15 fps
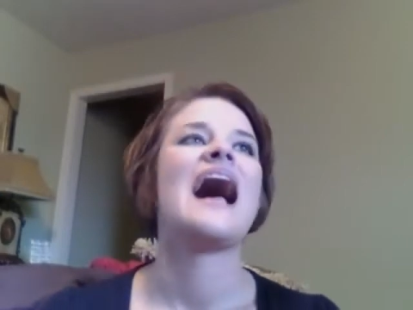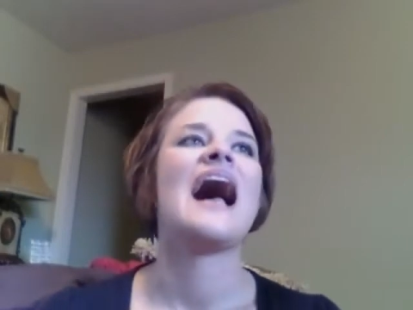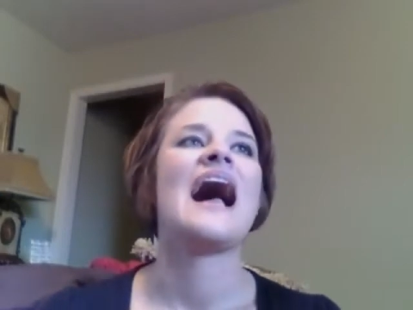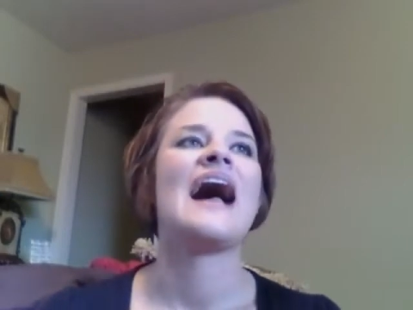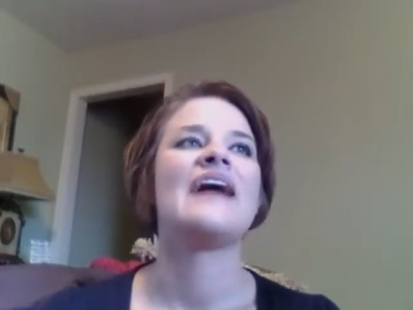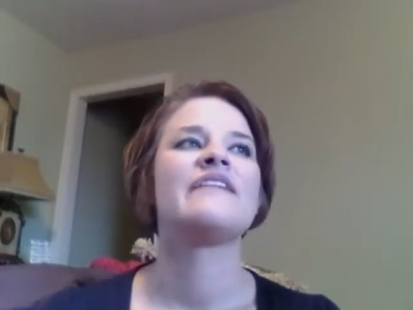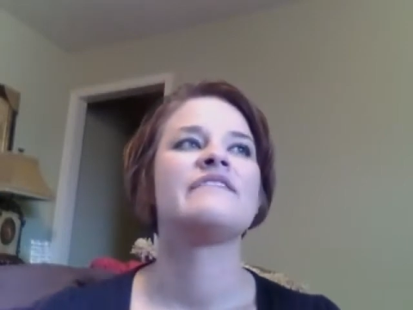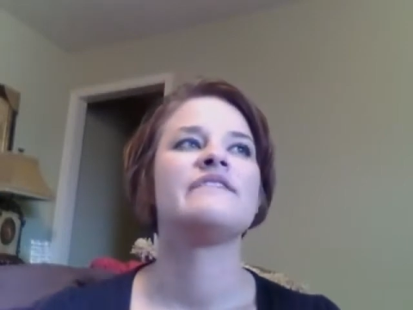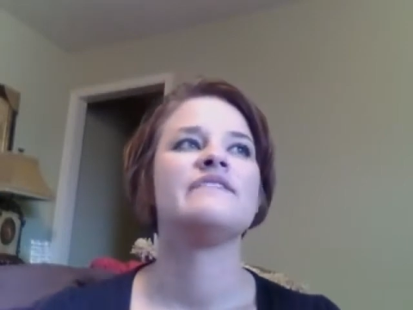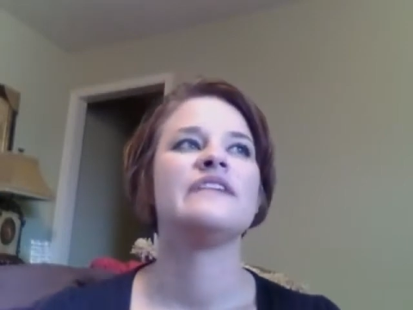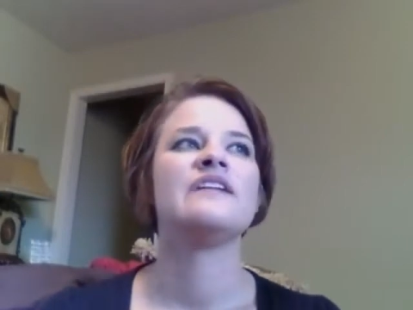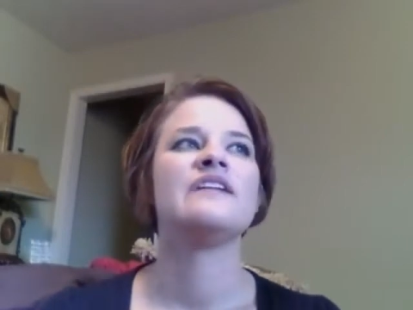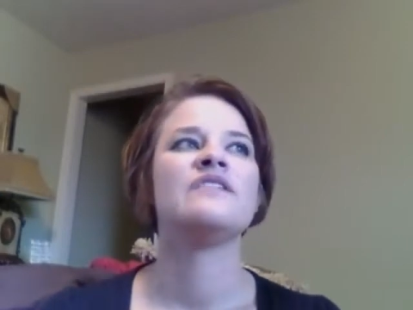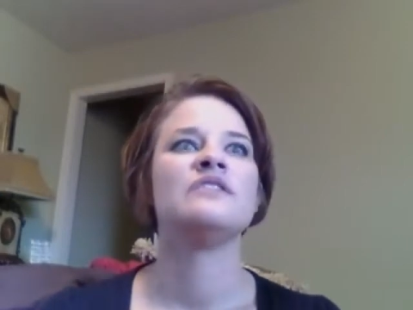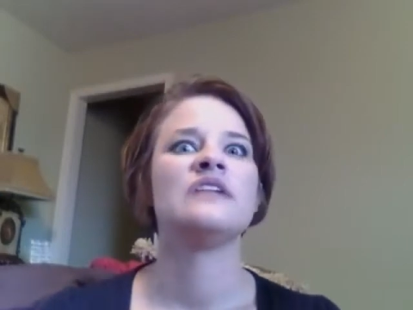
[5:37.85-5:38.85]
I
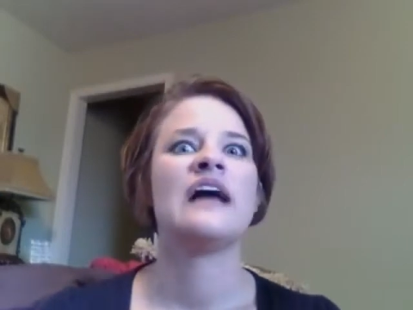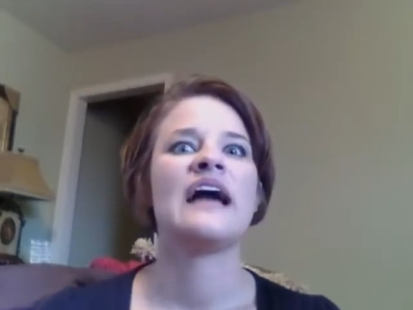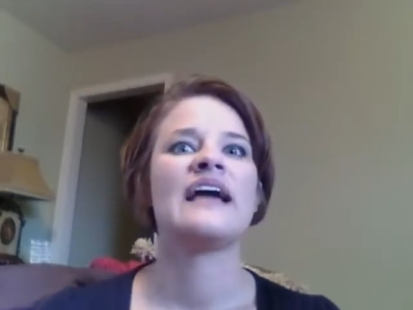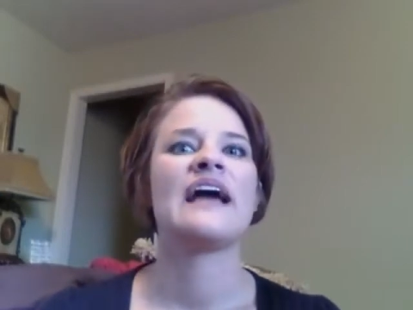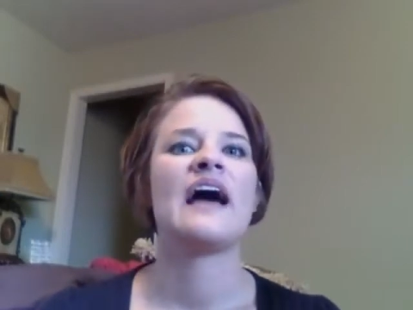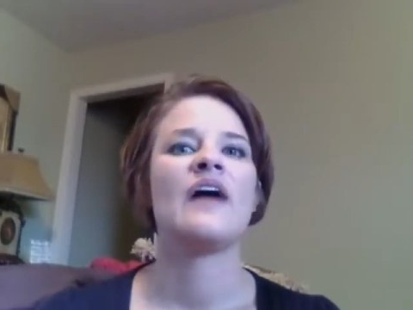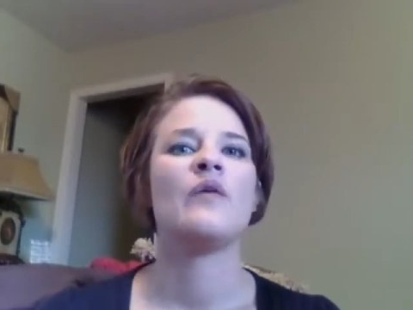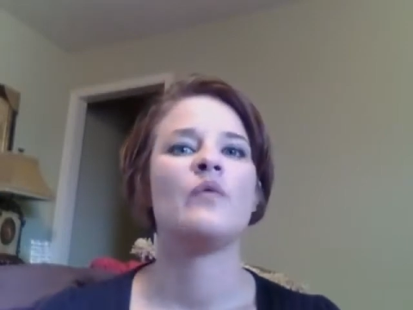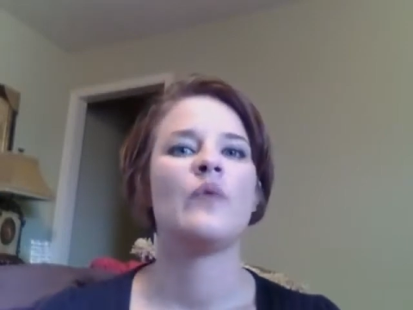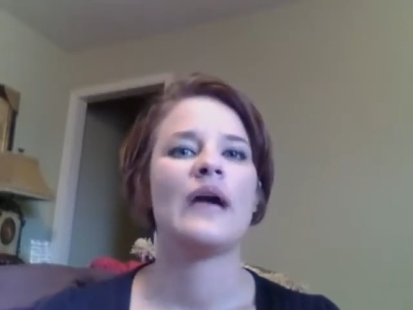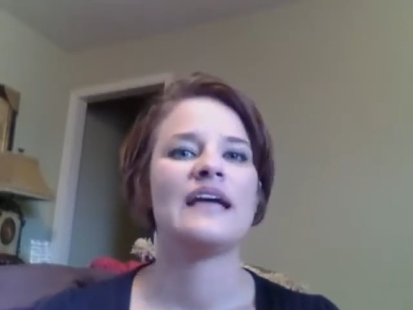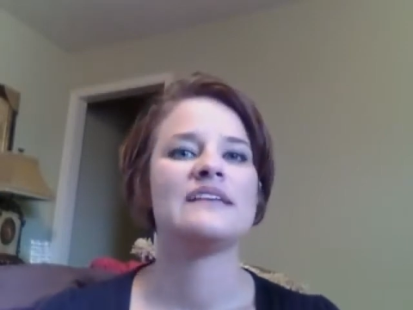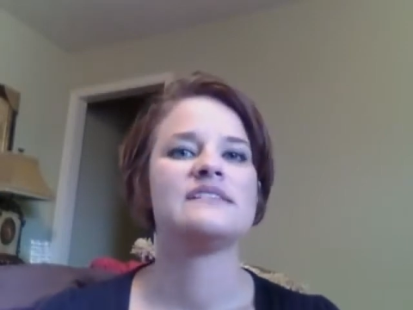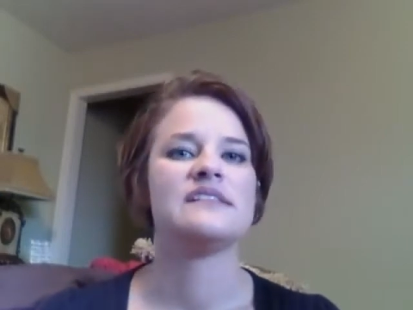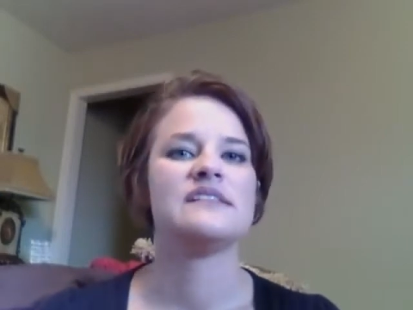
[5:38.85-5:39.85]
feel like I
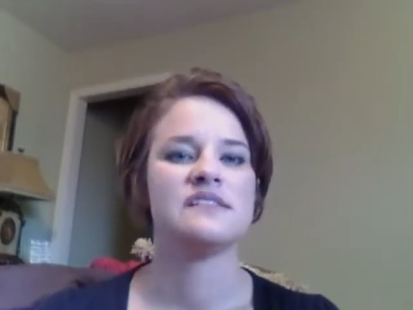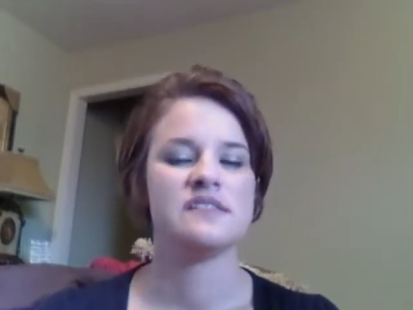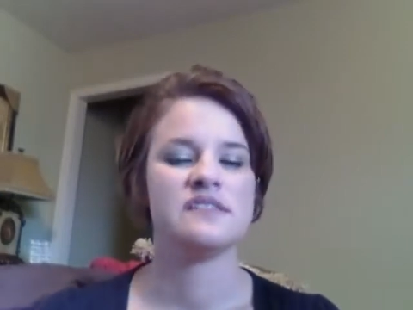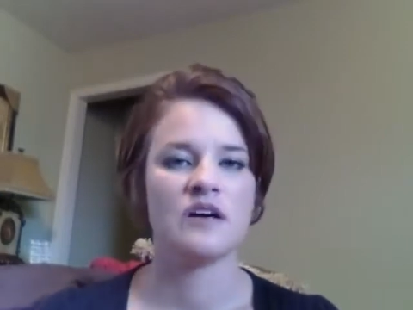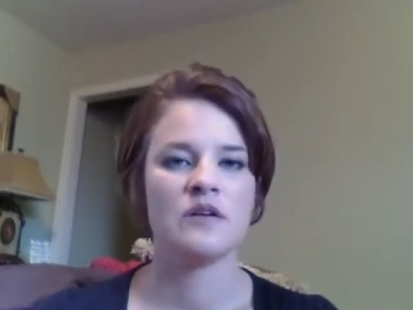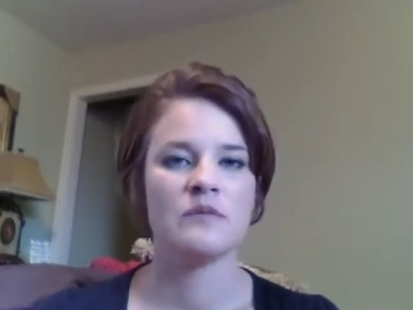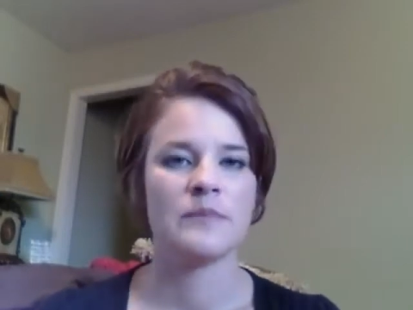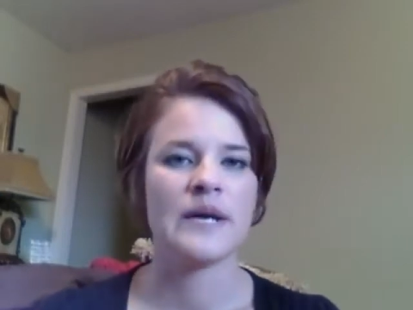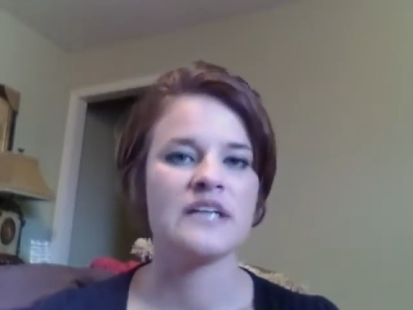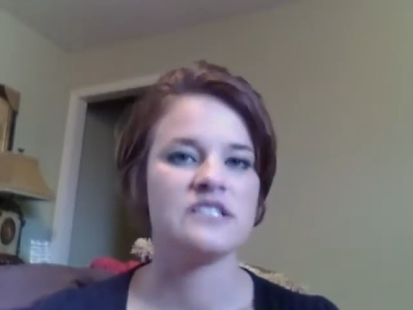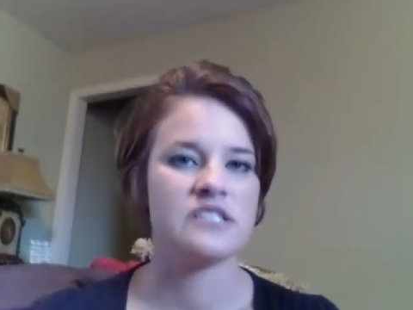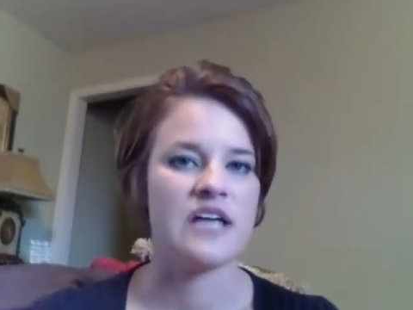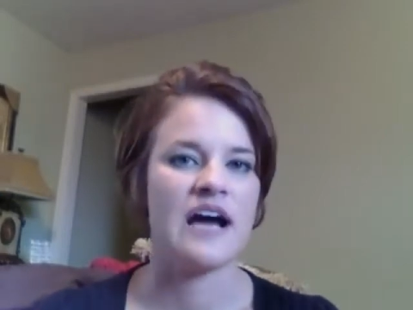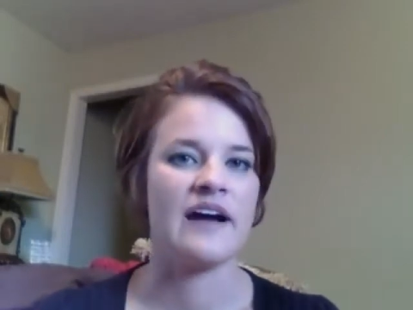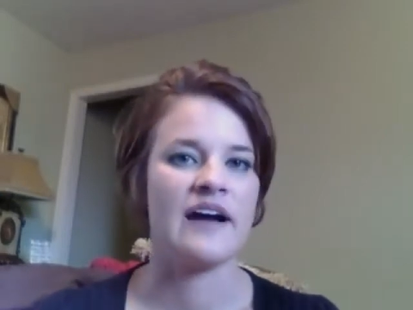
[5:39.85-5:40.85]
wasted so
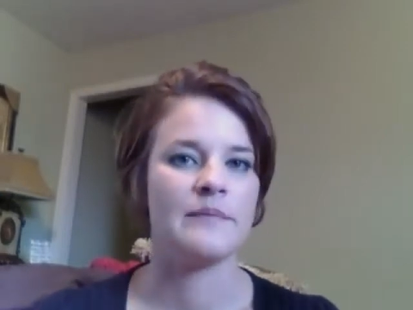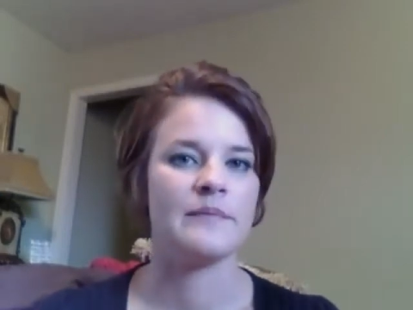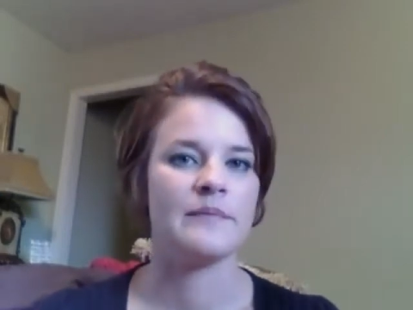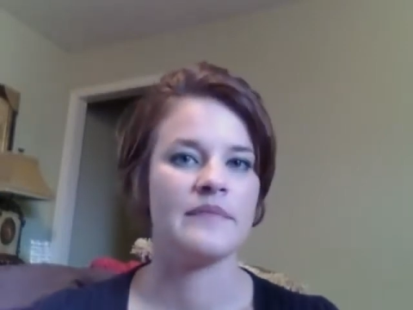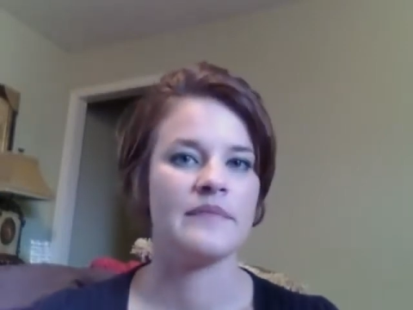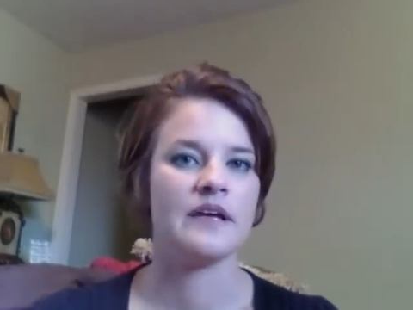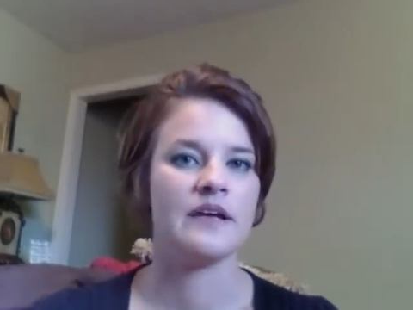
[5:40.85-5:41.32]
much time